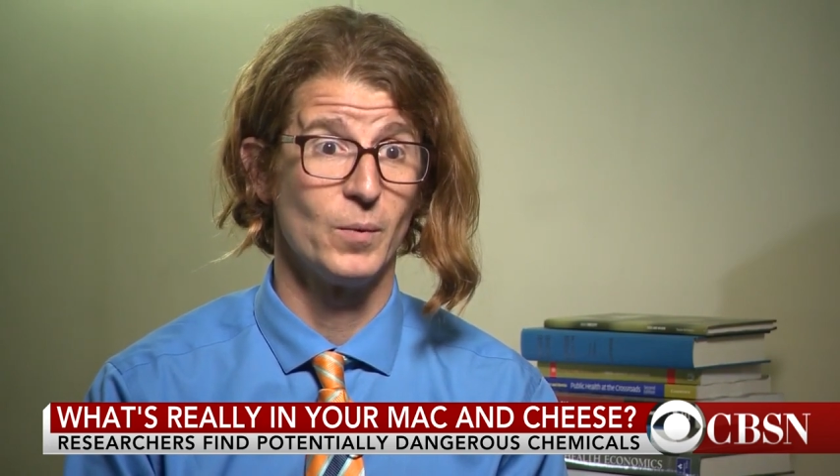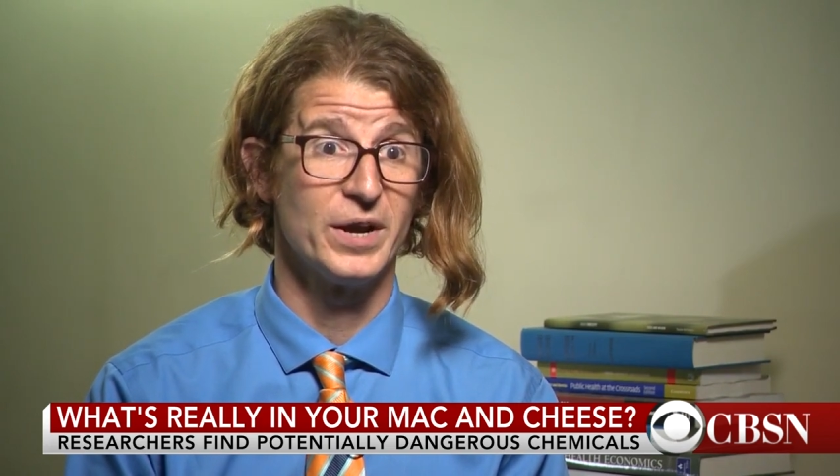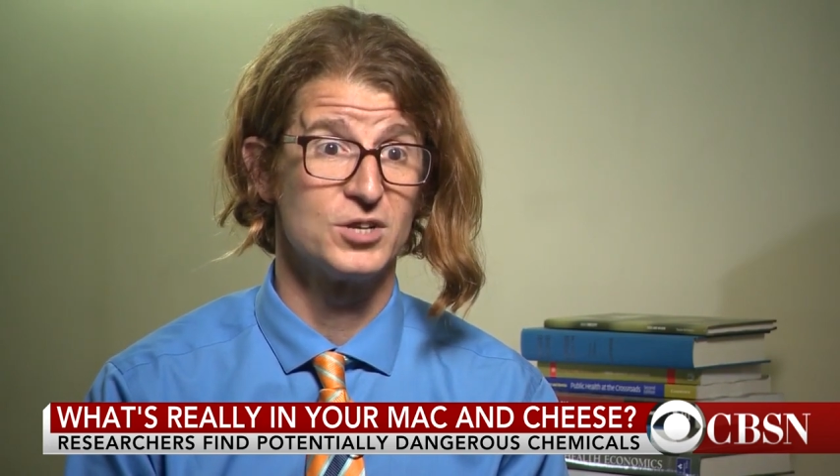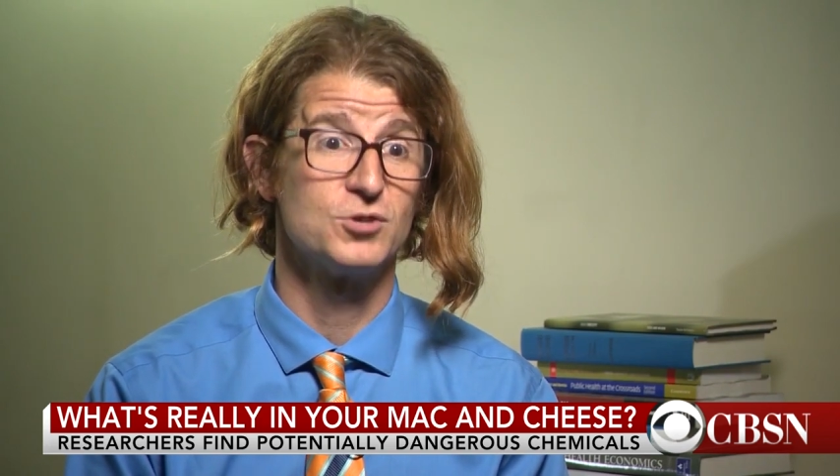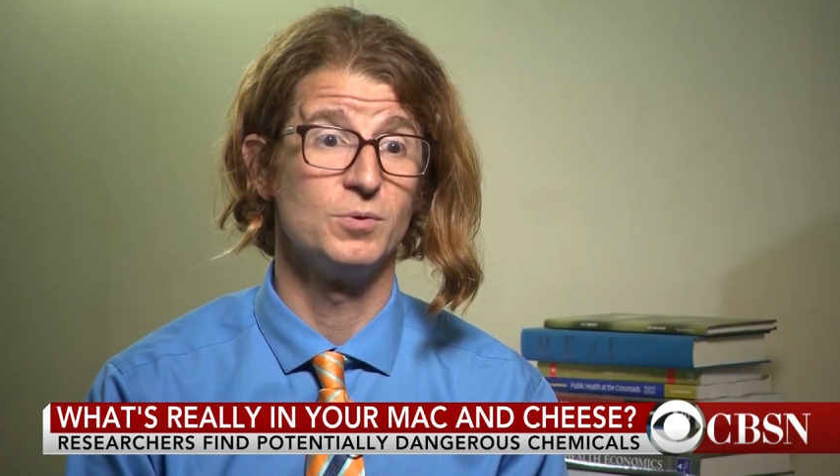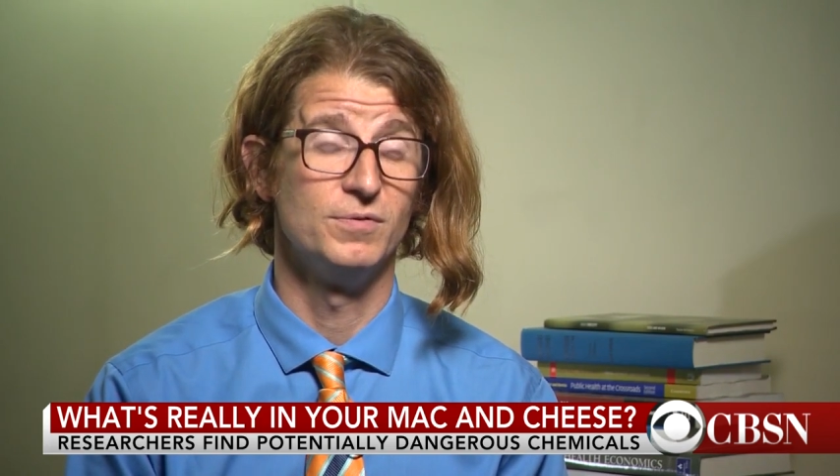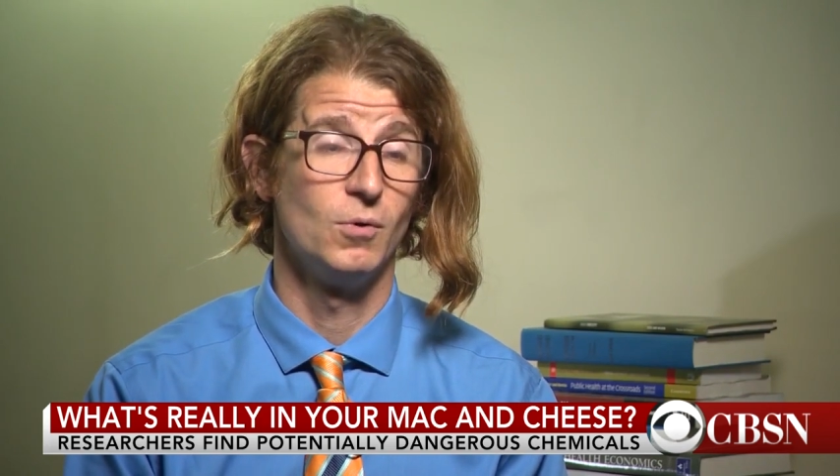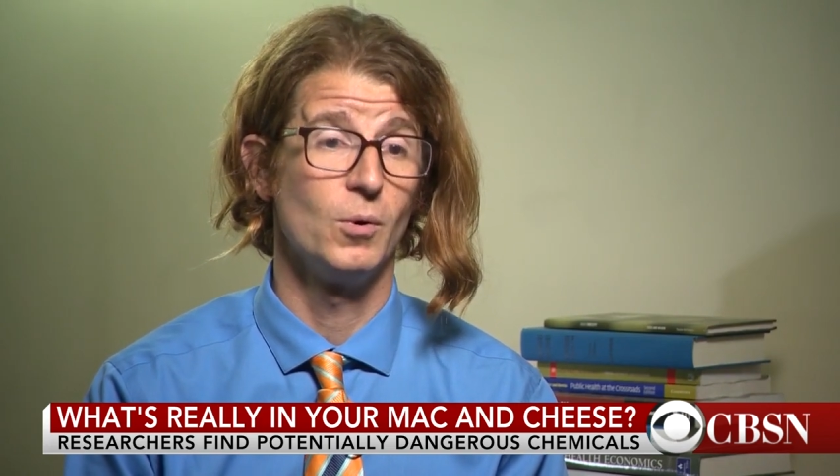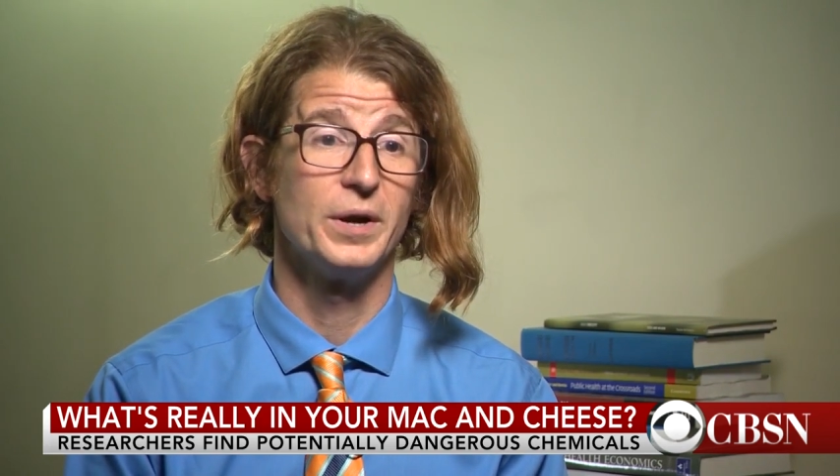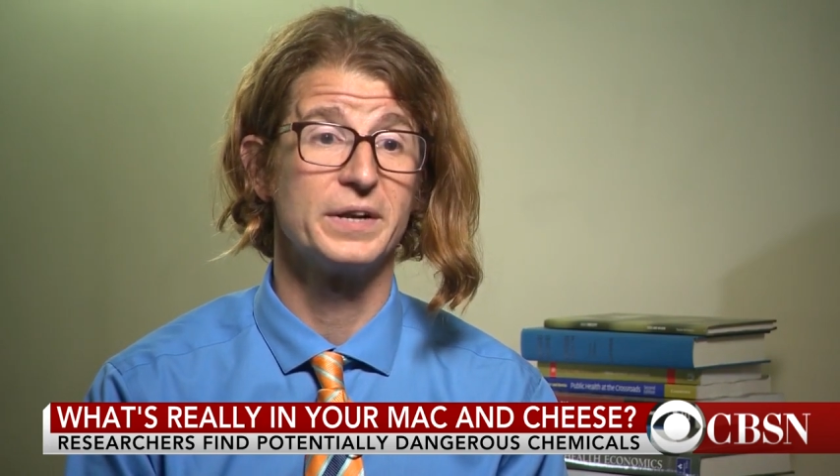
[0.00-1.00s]
way to
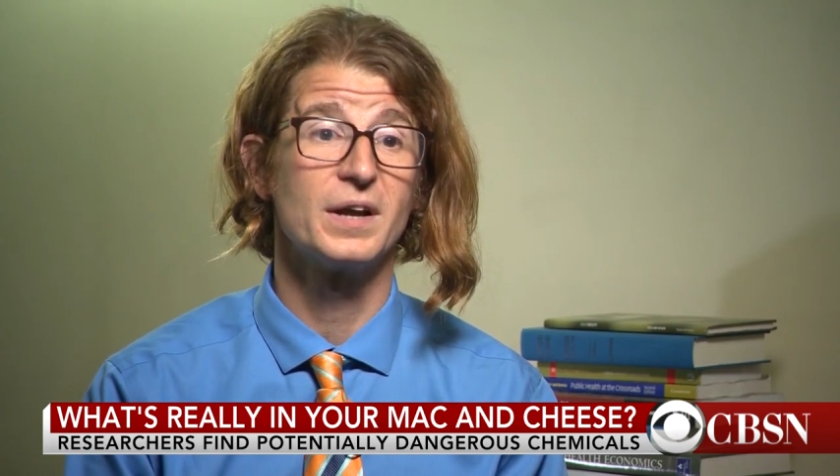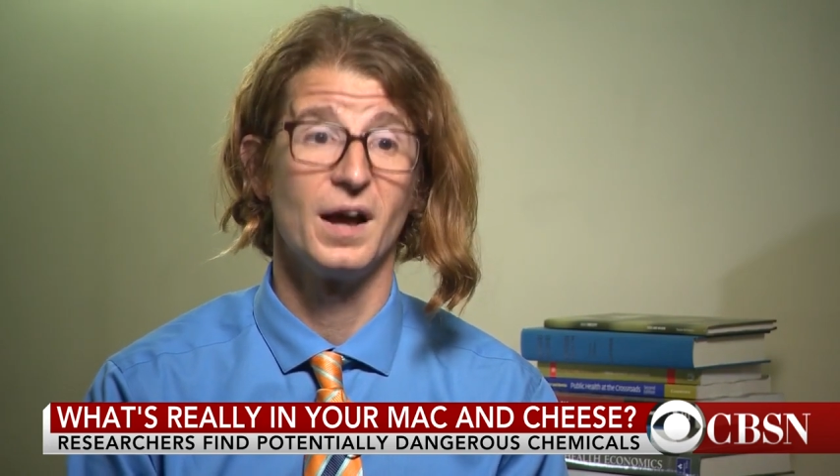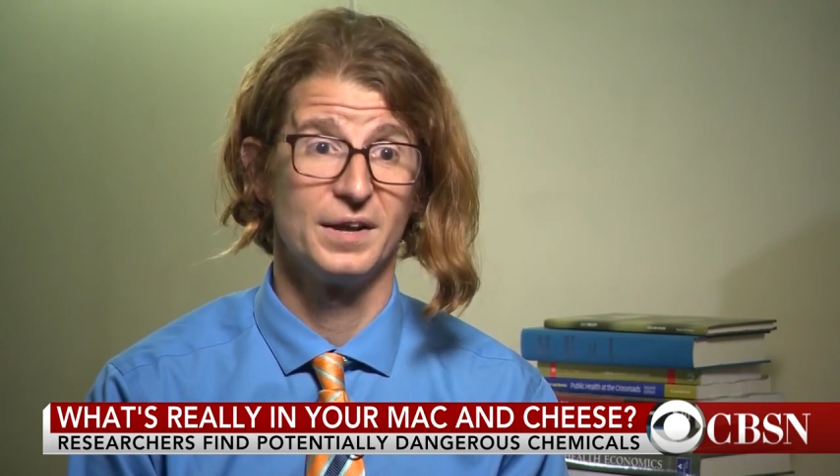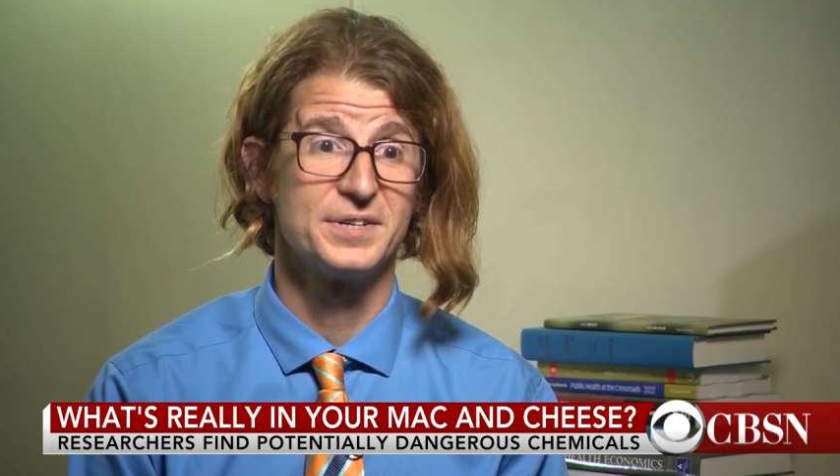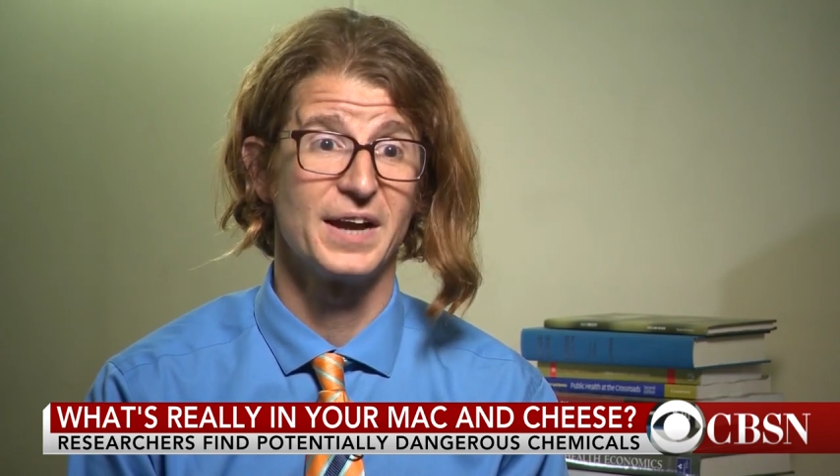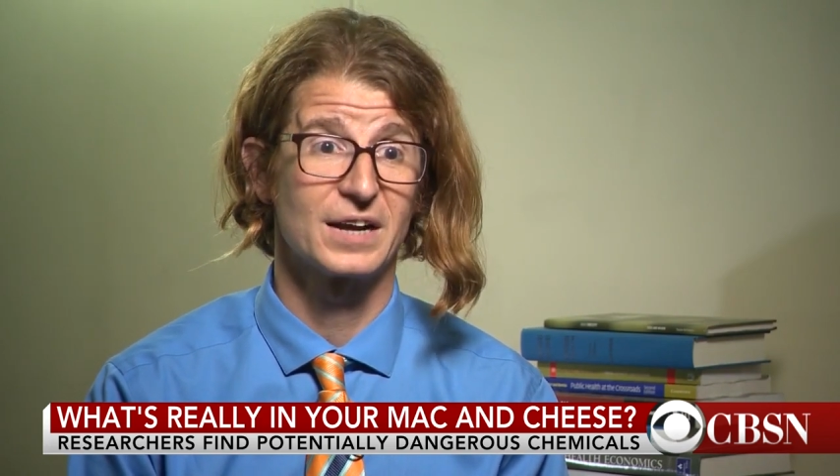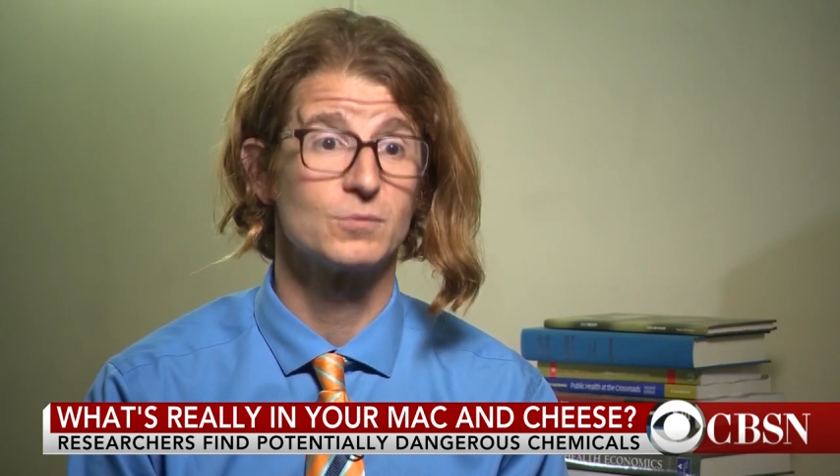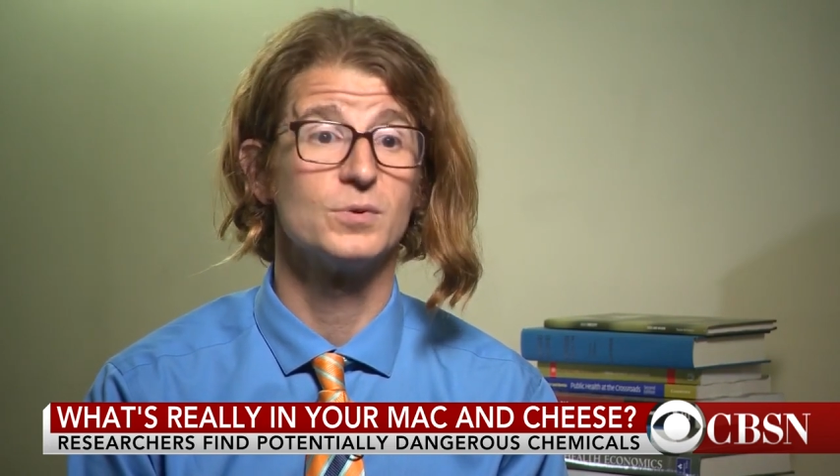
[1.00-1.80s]
avoid contact